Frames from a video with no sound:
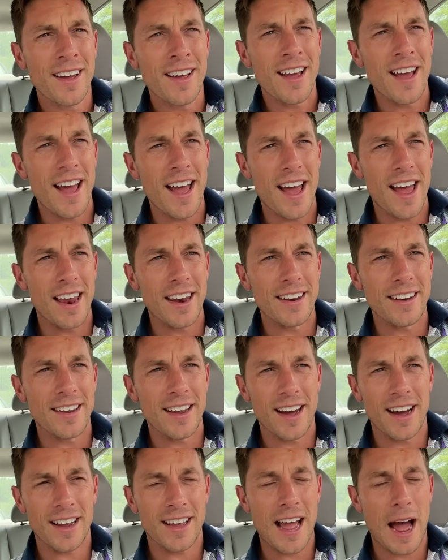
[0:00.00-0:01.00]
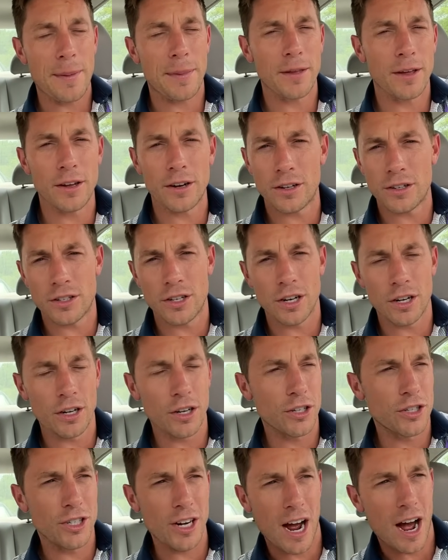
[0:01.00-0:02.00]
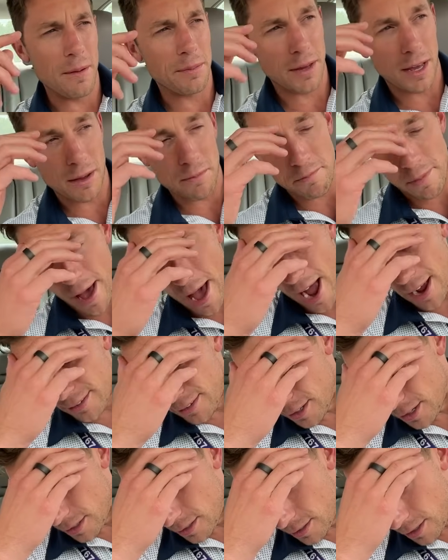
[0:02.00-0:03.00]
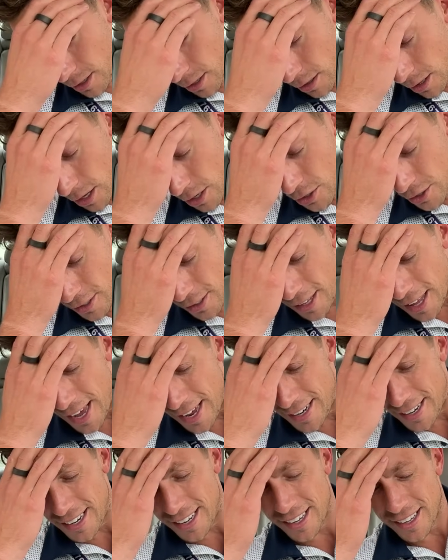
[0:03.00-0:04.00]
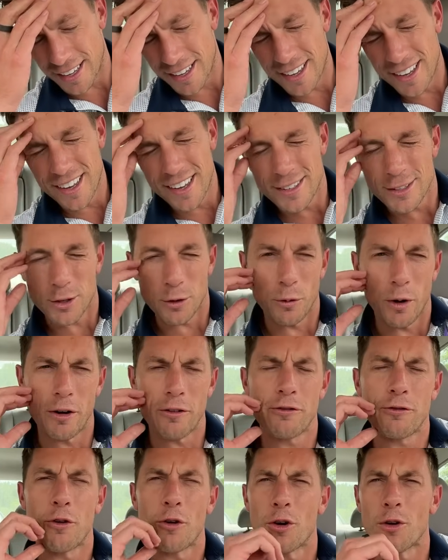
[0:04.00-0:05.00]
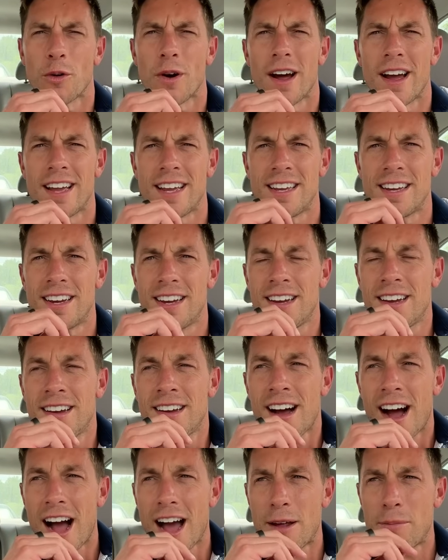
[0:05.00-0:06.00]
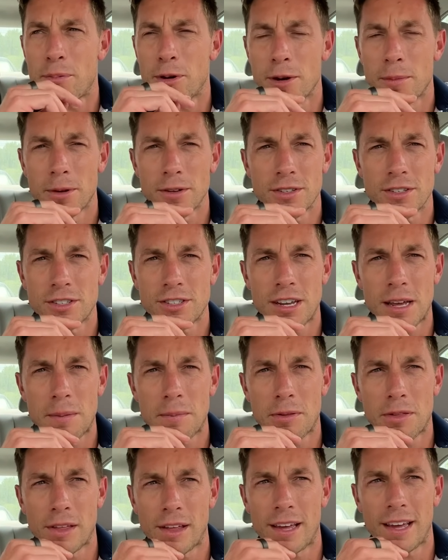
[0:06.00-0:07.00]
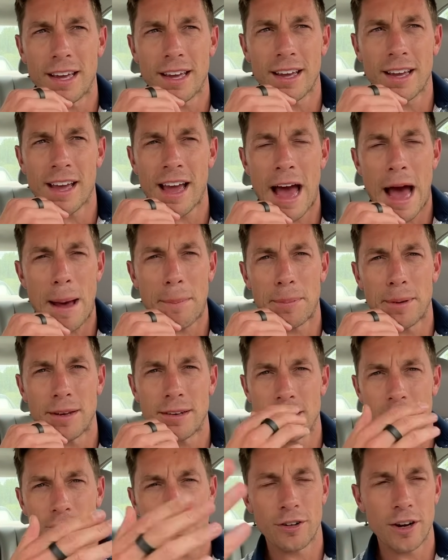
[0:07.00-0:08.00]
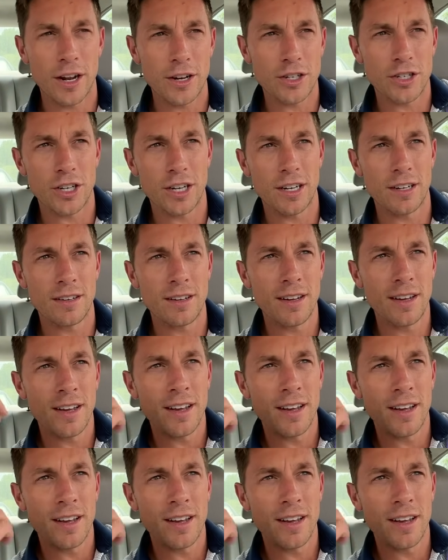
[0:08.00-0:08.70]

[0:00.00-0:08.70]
And Captain did a good job, came back, did a single engine landing to 1-4 right. I had pretty much the same thing happen, different engine.